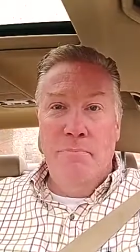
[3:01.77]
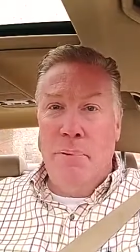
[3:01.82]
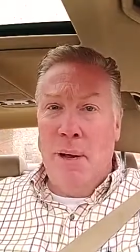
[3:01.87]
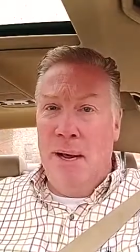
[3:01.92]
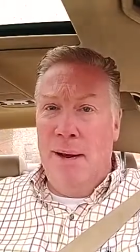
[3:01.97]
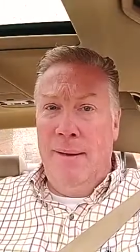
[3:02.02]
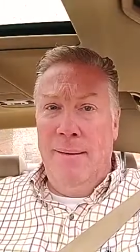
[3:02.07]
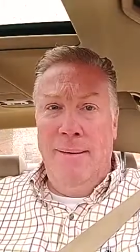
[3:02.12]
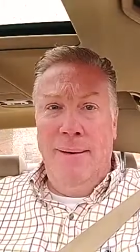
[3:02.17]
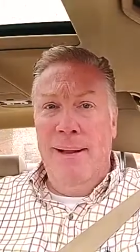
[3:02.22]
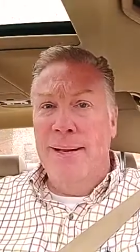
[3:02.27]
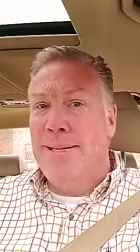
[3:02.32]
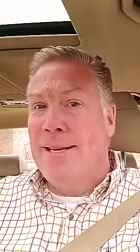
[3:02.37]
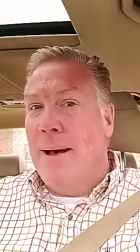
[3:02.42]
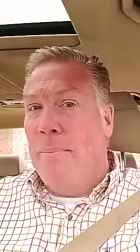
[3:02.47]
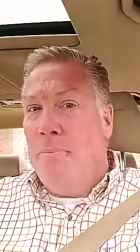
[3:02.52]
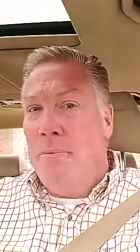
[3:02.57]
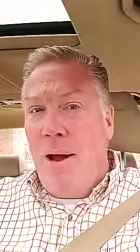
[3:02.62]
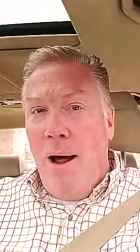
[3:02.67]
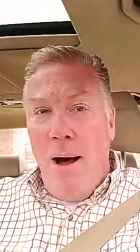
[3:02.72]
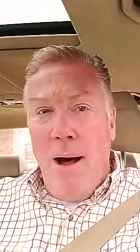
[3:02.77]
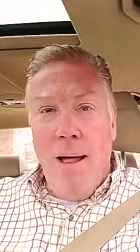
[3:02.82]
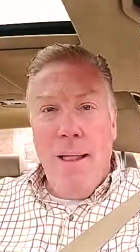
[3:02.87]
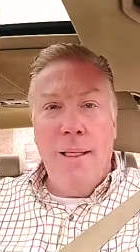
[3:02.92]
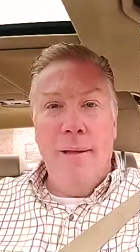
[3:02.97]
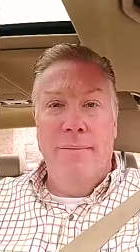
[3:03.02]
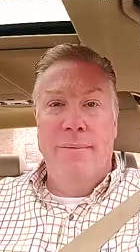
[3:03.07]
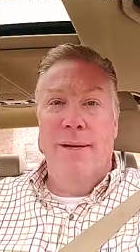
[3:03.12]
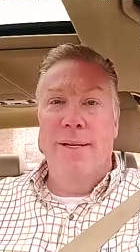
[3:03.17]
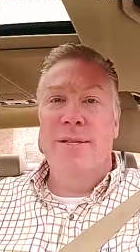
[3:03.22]
But it's up to
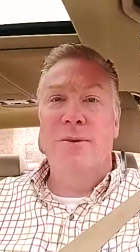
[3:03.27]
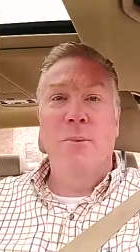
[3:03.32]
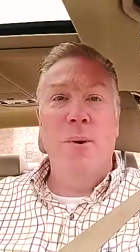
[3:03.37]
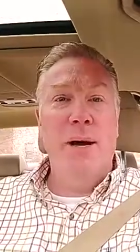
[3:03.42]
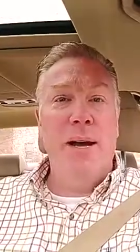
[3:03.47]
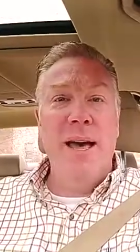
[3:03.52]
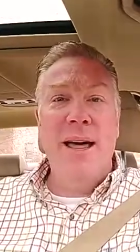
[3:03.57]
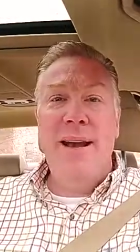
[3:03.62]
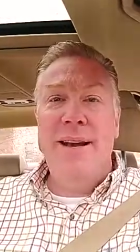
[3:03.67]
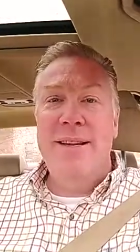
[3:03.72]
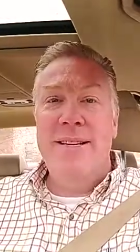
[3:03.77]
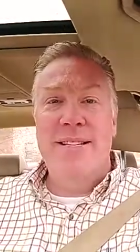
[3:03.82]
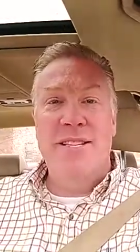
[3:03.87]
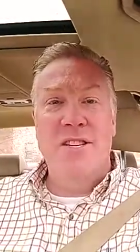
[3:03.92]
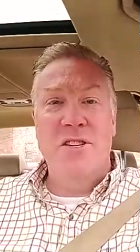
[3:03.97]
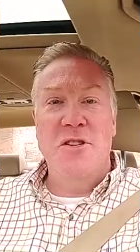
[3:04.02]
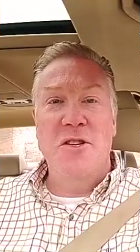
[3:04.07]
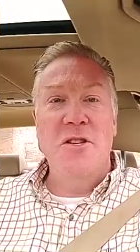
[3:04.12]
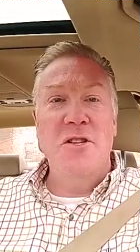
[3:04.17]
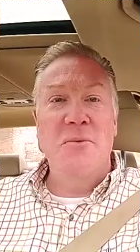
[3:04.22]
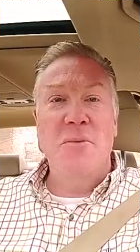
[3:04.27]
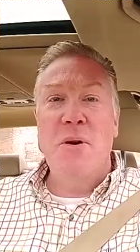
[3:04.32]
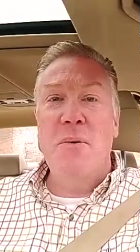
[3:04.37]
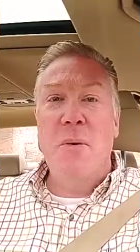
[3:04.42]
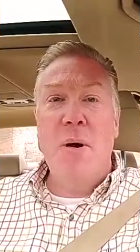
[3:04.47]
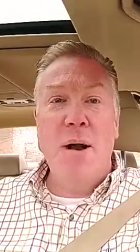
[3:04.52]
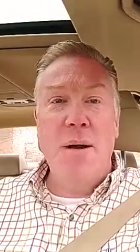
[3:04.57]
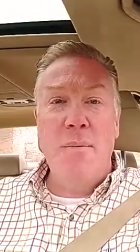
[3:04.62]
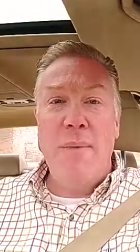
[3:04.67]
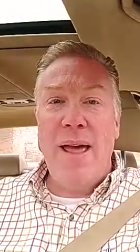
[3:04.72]
all of us what kind of decisions we
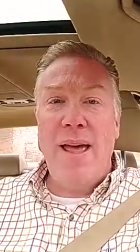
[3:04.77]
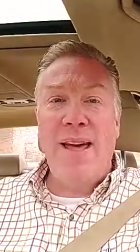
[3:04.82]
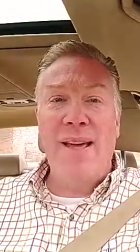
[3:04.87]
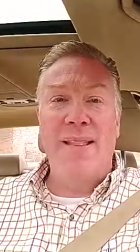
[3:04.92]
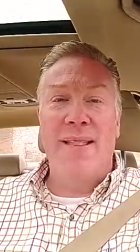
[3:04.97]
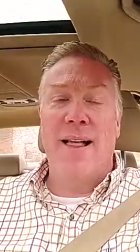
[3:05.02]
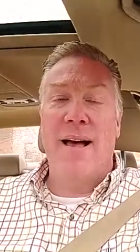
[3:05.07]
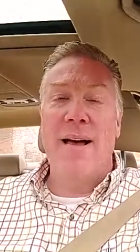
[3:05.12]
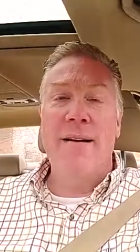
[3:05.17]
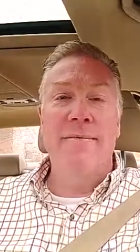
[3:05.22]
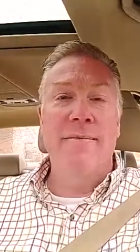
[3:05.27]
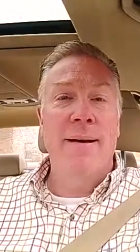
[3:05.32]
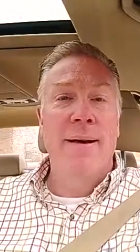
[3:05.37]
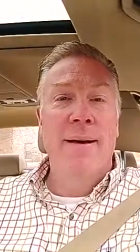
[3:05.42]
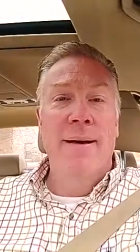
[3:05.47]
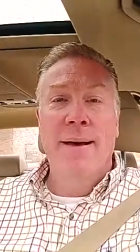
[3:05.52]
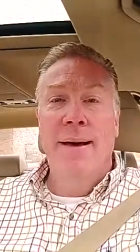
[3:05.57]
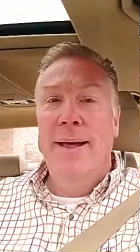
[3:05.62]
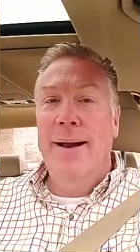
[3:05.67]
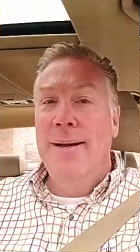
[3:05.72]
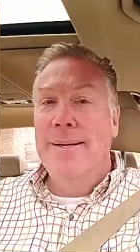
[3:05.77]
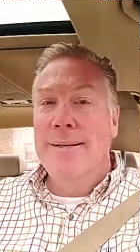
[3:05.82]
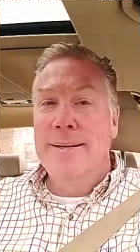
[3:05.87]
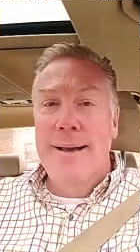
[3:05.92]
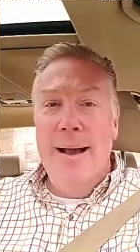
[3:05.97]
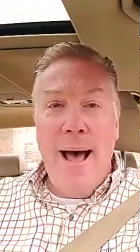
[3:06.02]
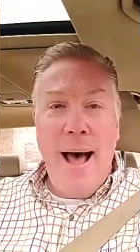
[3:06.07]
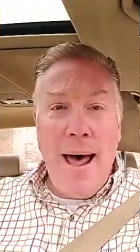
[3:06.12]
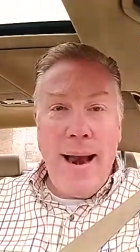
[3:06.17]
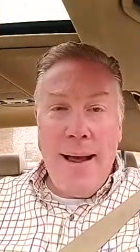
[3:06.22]
want to make in life, and it's
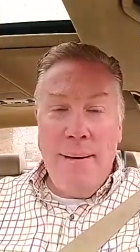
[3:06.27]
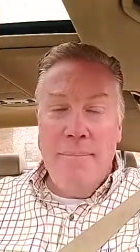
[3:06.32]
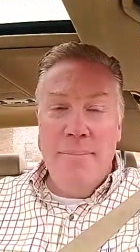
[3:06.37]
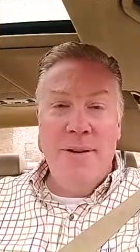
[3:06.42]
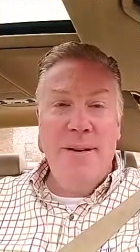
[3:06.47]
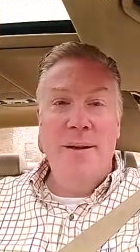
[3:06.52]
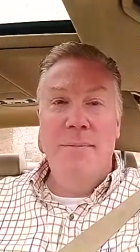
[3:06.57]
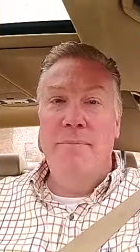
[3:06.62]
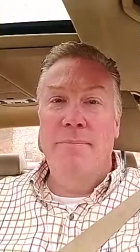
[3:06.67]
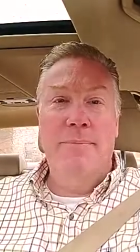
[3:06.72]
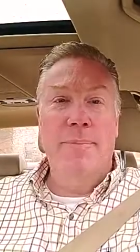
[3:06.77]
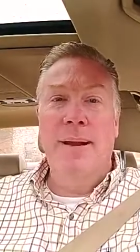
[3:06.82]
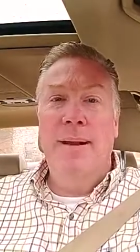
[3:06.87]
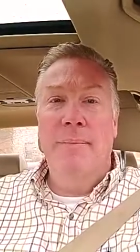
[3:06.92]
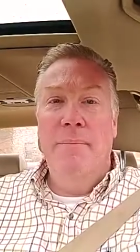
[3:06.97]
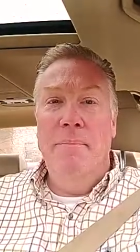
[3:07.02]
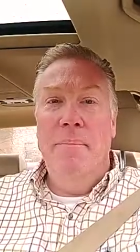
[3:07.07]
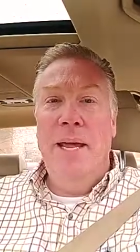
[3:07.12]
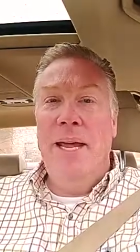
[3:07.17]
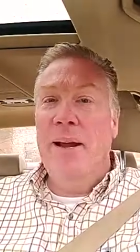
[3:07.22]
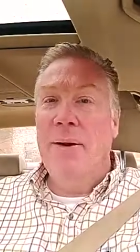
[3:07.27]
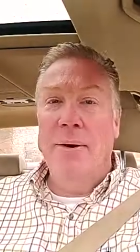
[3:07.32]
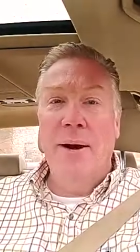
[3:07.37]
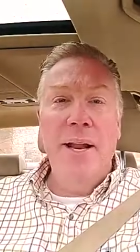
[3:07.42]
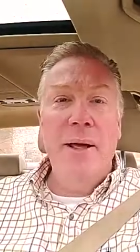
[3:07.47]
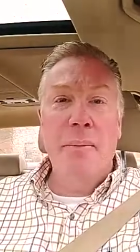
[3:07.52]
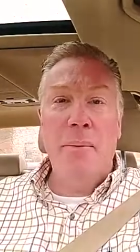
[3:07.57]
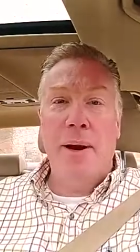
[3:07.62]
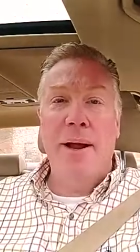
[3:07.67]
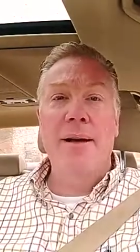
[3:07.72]
not up to, to, me or
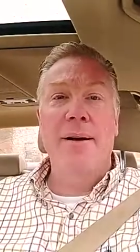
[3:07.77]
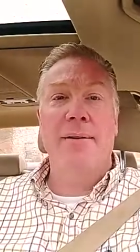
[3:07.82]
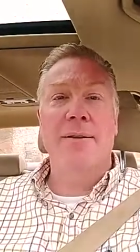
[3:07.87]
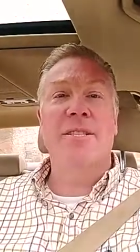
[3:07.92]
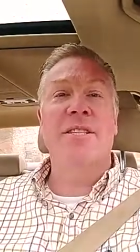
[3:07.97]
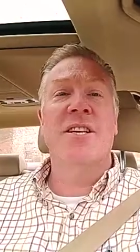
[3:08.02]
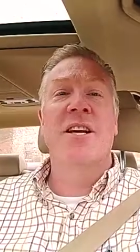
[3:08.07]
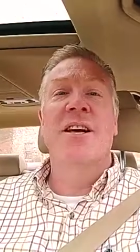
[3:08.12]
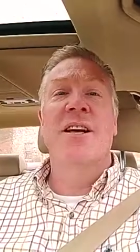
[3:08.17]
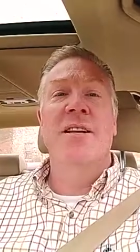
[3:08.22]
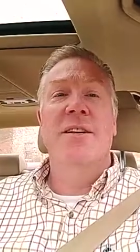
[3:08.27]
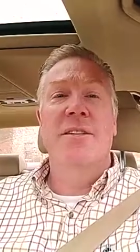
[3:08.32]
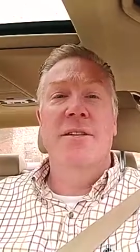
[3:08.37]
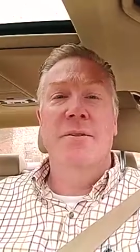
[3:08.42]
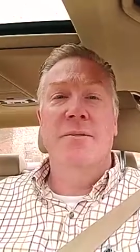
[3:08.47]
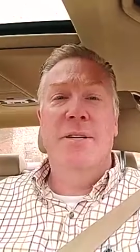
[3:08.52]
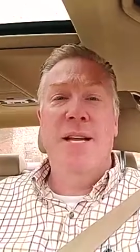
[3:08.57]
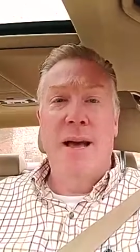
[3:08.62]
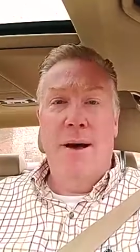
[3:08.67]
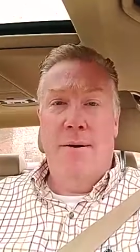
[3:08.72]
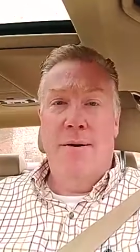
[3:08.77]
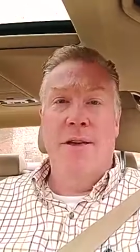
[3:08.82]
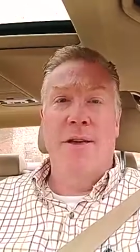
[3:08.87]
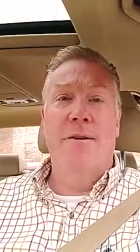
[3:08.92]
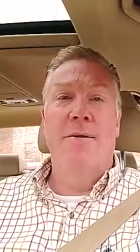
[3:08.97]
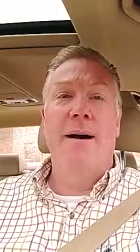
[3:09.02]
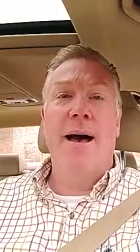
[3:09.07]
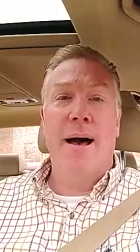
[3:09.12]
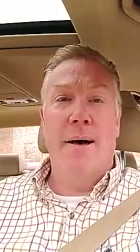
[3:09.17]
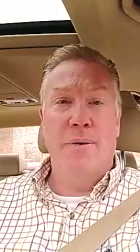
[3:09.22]
anyone else to tell
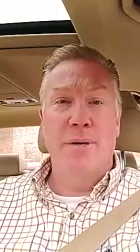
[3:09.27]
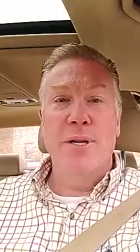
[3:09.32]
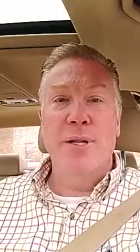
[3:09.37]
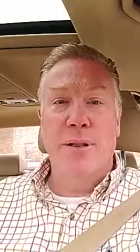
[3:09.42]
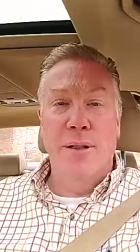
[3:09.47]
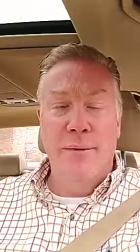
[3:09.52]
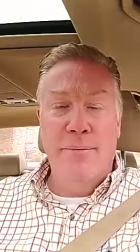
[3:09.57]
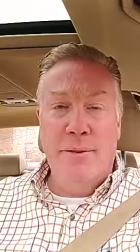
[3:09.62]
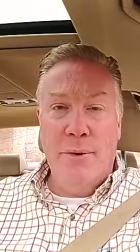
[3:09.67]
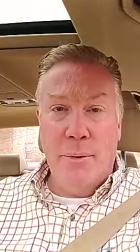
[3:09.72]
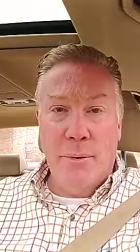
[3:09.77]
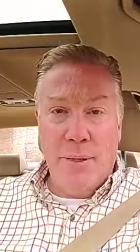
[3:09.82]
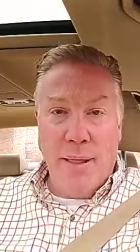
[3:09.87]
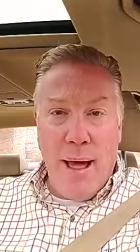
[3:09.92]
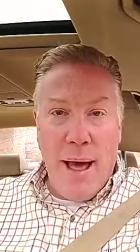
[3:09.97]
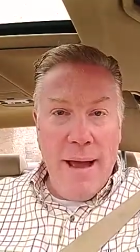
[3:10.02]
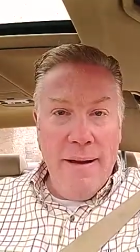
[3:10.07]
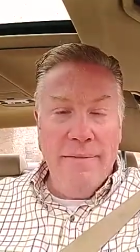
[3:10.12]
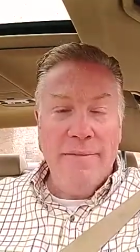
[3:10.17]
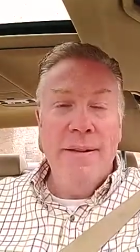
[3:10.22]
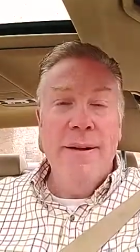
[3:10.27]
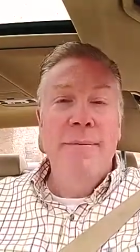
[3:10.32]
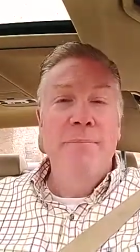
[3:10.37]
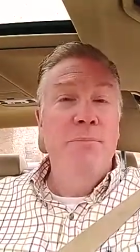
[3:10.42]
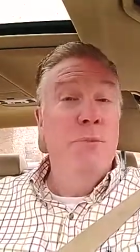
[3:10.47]
you how to live your life.